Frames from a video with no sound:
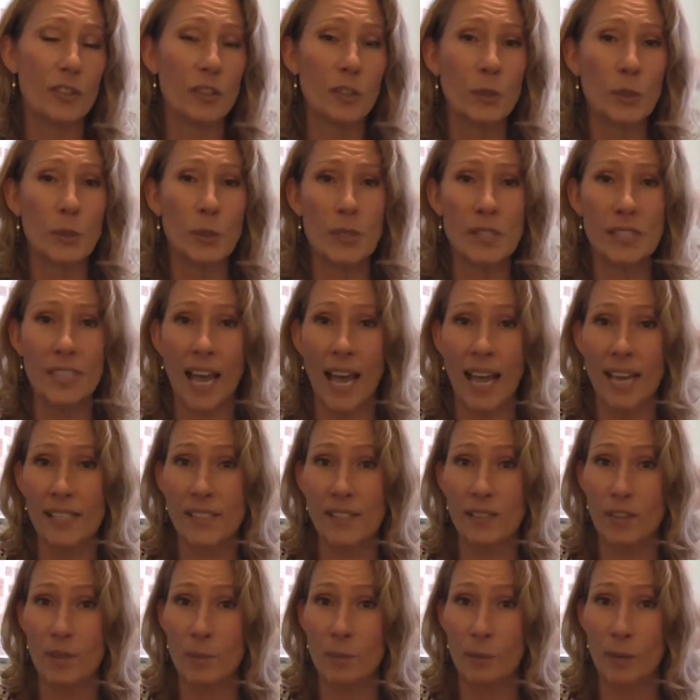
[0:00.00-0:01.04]
two
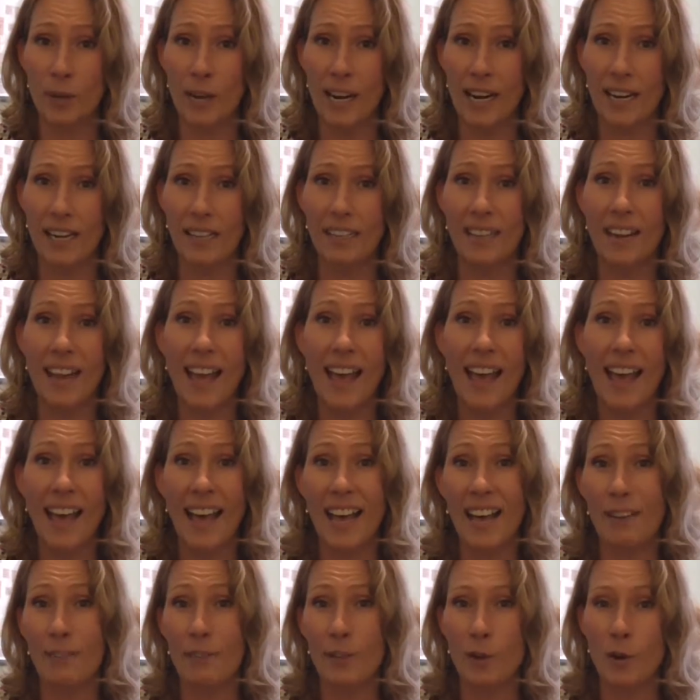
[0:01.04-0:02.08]
sides of the brain
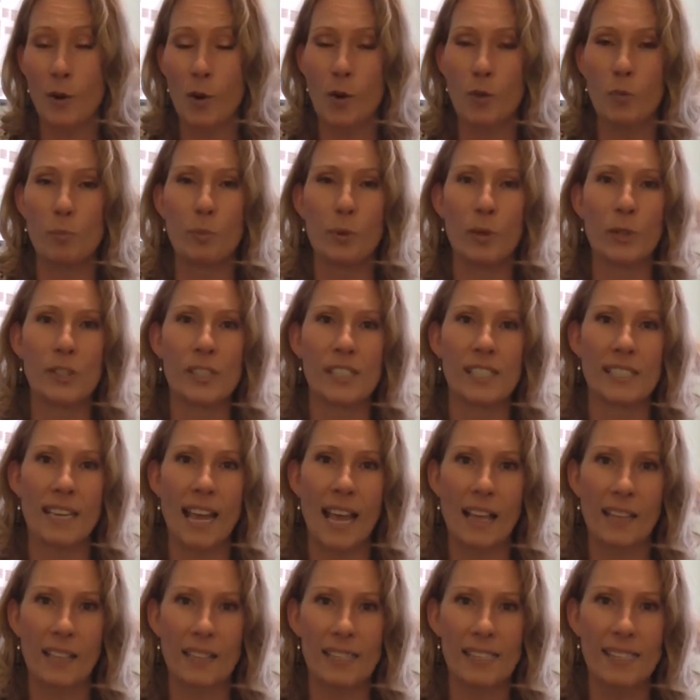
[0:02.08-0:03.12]
have their own
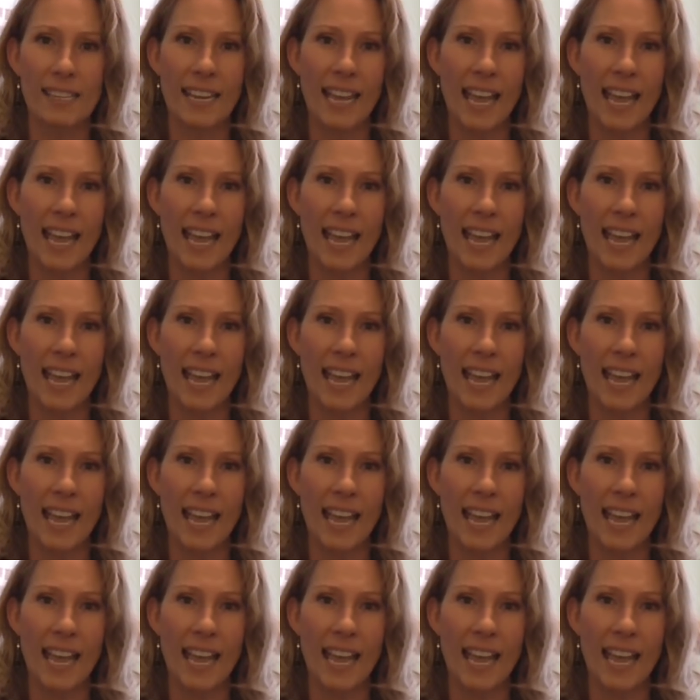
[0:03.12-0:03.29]
personalities.